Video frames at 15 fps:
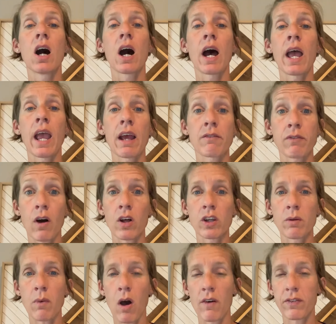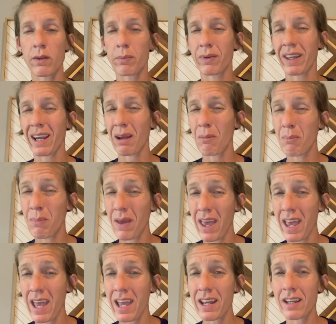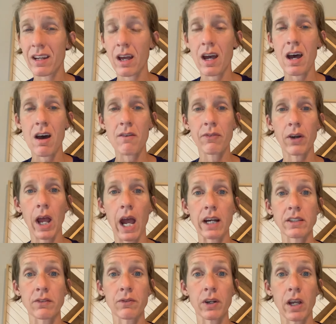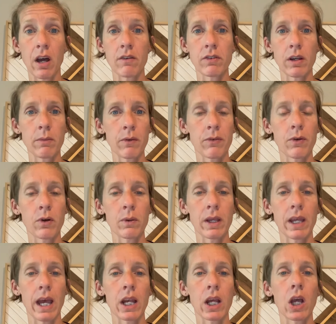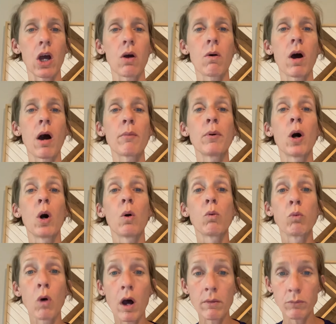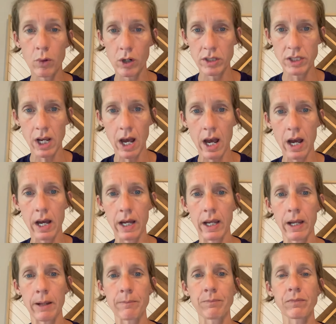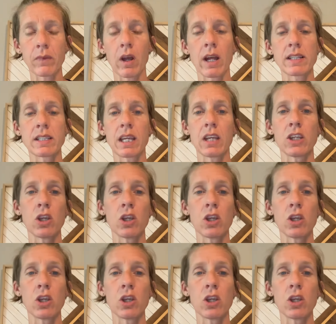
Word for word: and volume off the plate a bit uh, for active recovery before we kind of go up one more time, all right, to get